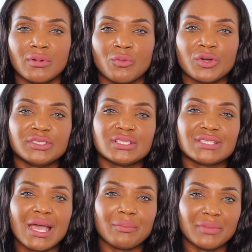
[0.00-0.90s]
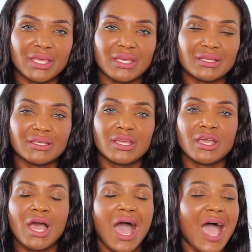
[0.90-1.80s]
What does that mean?
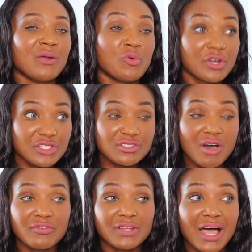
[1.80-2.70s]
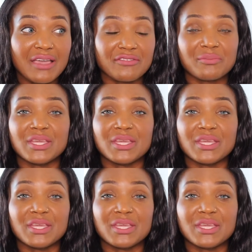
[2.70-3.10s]
I want a soft life,